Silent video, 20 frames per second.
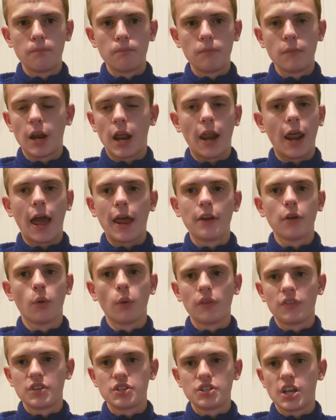I don't
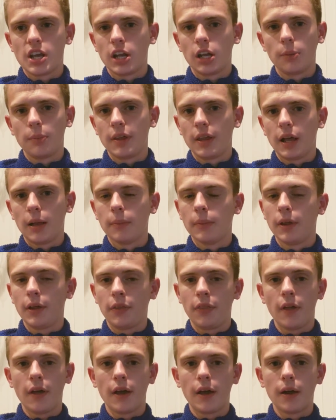want this channel to become like
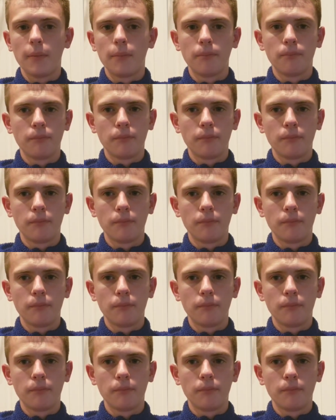that.